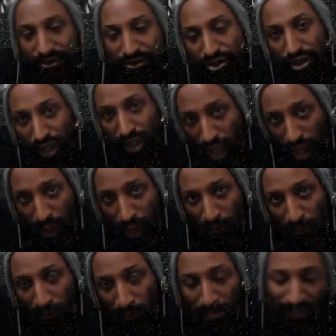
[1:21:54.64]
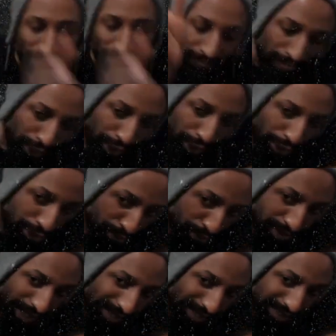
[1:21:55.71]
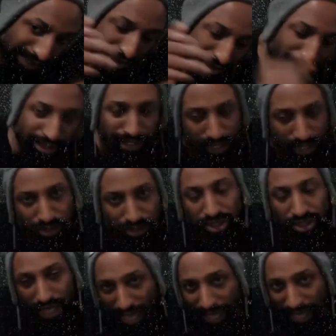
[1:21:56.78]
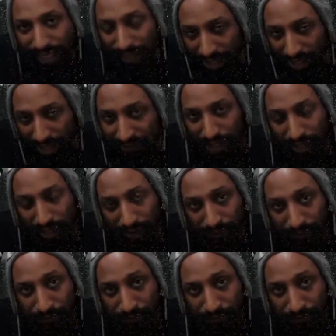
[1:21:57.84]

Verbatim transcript: you the law, the New Testament tells you how to live in it.